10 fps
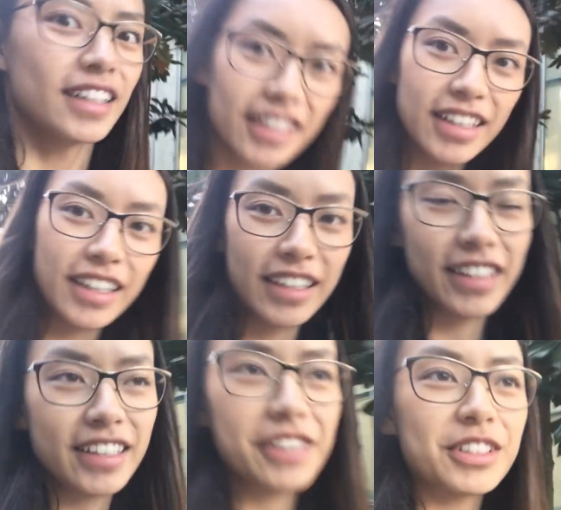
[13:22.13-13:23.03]

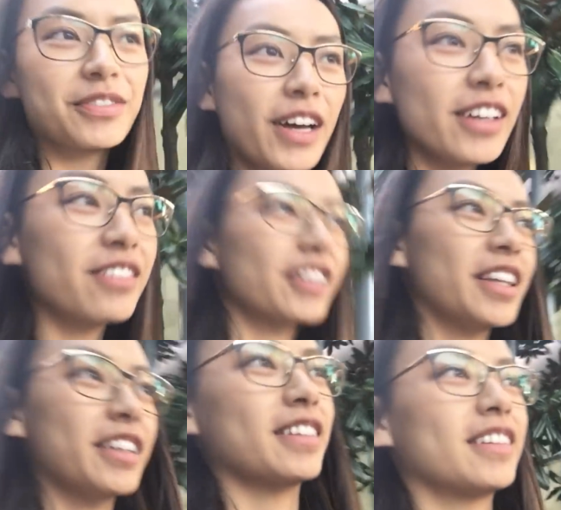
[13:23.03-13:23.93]
it was fun for
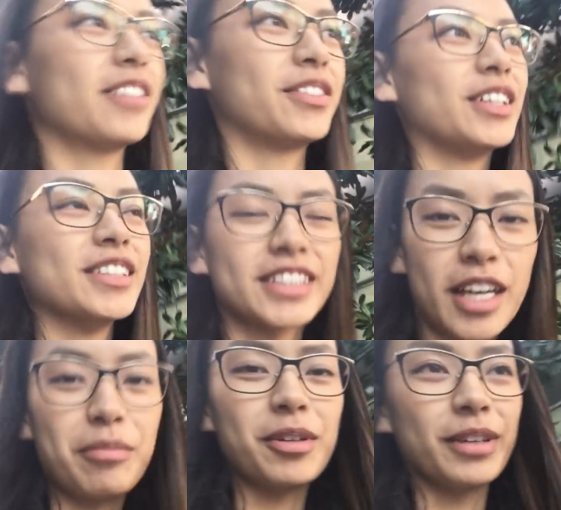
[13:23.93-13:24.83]
like the first
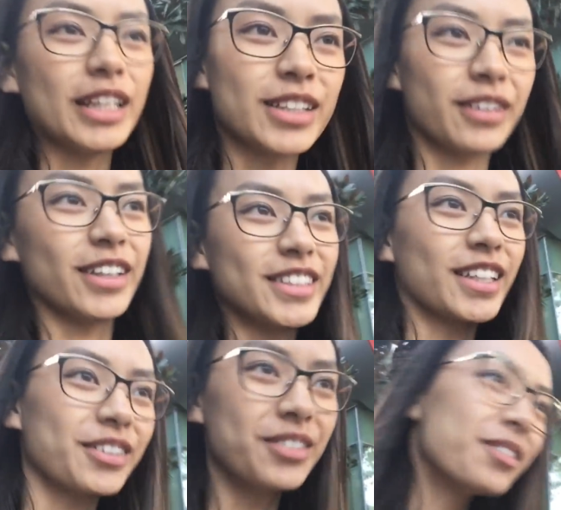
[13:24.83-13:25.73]
couple weeks where I was
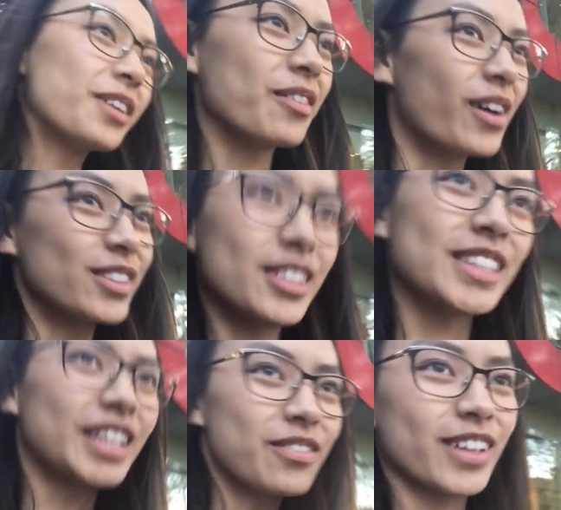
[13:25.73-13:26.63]
like, ooh, I'm all
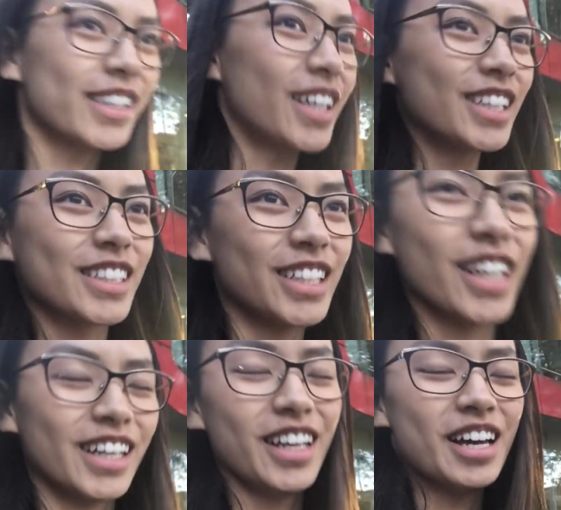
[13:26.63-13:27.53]
dressed up like a doctor.
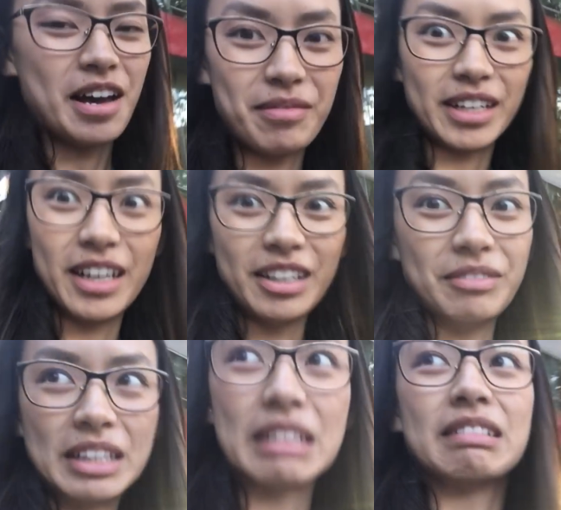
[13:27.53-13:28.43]
But now
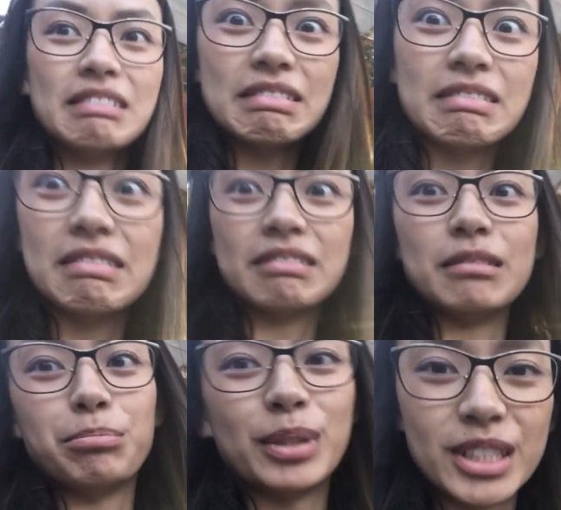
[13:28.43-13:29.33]
I'm like,
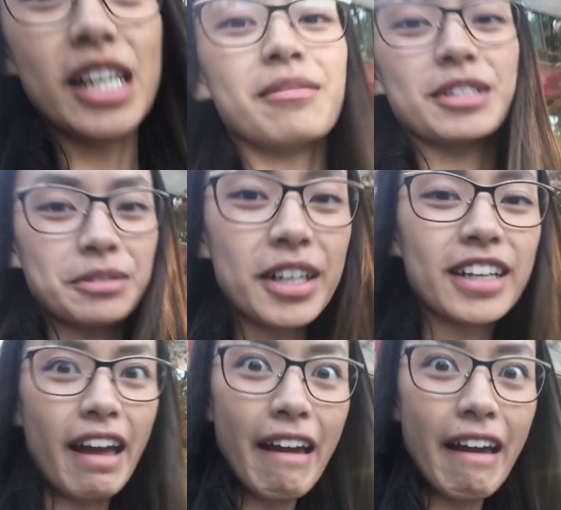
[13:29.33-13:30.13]
ooh, pajamas, where are you